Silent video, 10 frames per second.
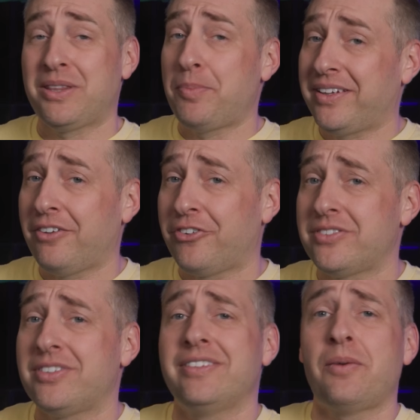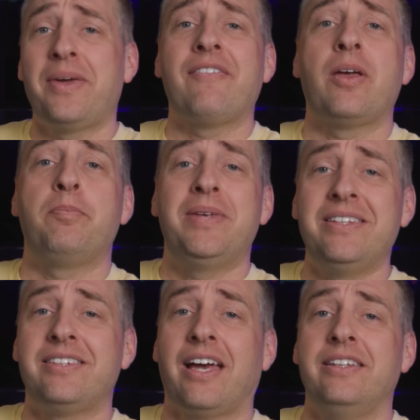But the big difference is that we have a
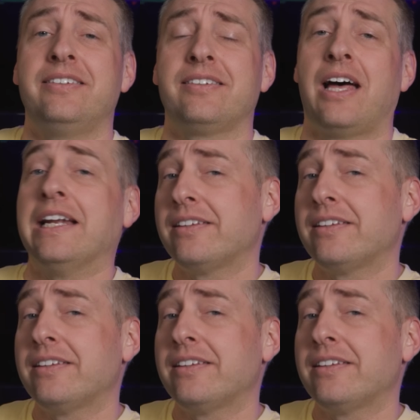PCIe slot, and